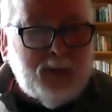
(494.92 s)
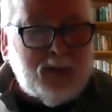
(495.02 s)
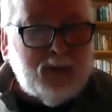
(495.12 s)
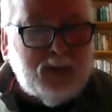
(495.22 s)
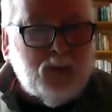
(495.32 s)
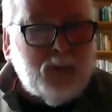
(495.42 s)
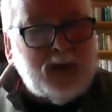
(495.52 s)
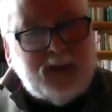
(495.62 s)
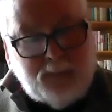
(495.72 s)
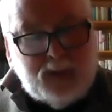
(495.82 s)
people. The
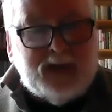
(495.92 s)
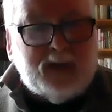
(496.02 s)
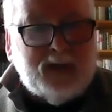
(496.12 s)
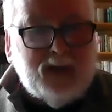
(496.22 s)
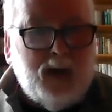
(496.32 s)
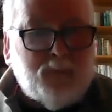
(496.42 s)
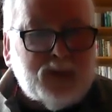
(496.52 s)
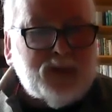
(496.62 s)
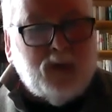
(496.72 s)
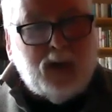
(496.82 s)
minute they present at the
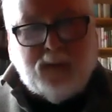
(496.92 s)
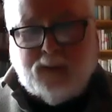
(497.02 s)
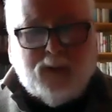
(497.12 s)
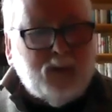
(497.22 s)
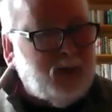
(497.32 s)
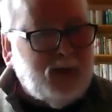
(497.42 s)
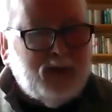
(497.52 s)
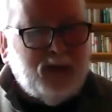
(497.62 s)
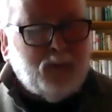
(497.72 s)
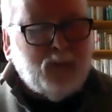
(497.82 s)
office, sorry,
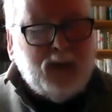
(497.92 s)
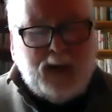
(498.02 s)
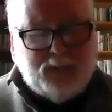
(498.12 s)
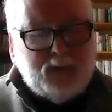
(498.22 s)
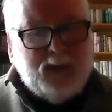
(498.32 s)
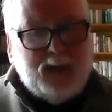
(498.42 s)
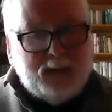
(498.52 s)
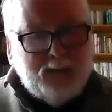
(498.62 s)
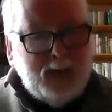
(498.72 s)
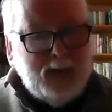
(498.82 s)
you left
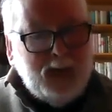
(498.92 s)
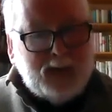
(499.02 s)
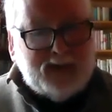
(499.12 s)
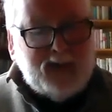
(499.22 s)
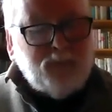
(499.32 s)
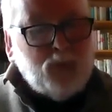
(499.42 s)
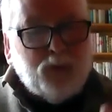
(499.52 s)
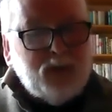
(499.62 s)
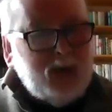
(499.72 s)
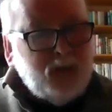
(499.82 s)
a safe
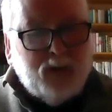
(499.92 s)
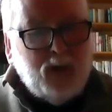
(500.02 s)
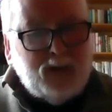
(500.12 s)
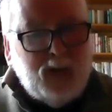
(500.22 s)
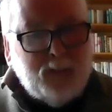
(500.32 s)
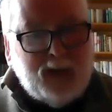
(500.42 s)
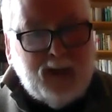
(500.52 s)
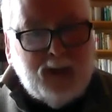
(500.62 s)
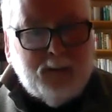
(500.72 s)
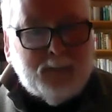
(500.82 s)
country. You're not
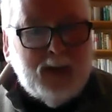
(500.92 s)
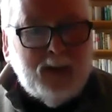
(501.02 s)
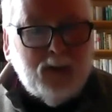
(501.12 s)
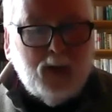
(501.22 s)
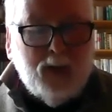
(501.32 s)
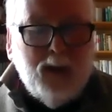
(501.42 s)
coming here now,